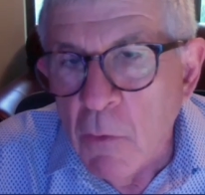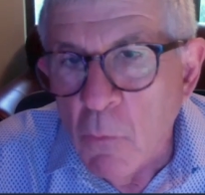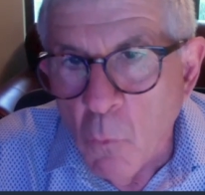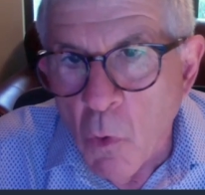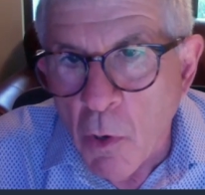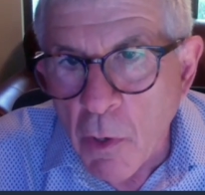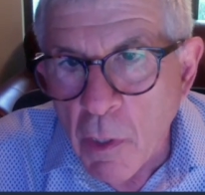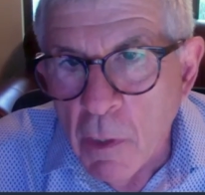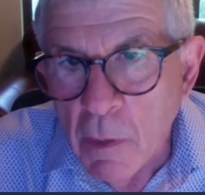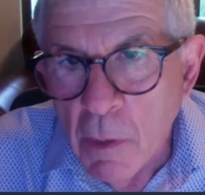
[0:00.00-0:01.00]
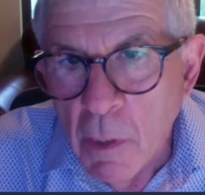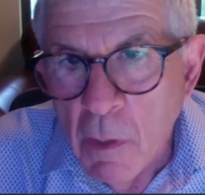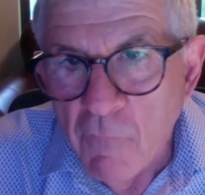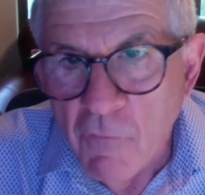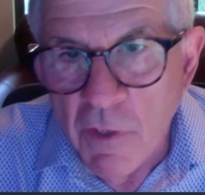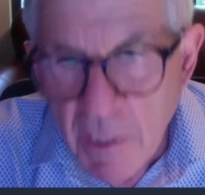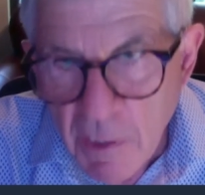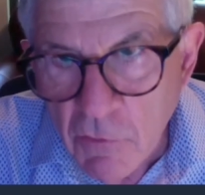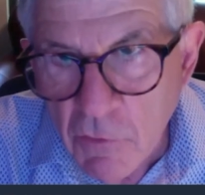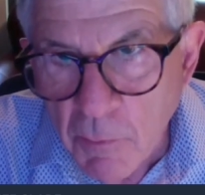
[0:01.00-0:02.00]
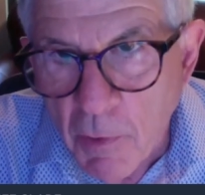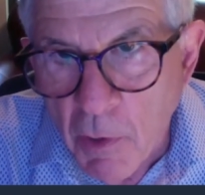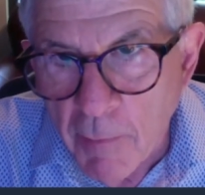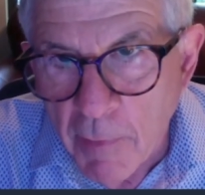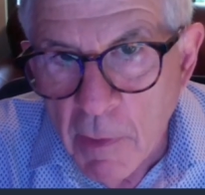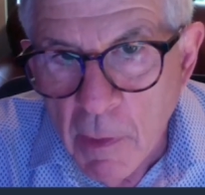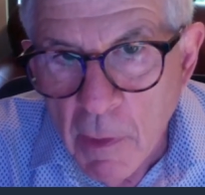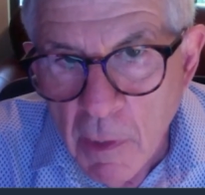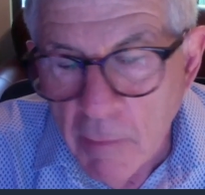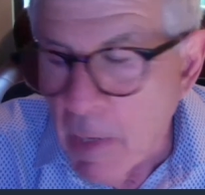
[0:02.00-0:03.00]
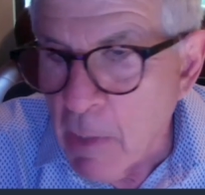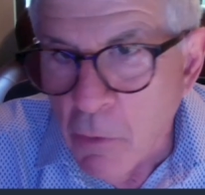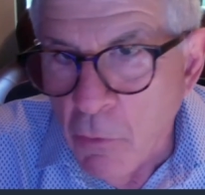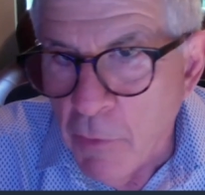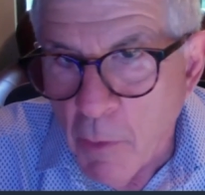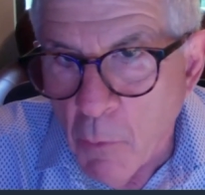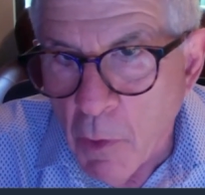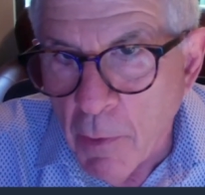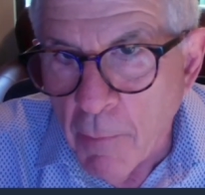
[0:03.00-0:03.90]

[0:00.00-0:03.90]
it work for each department, no matter who they were.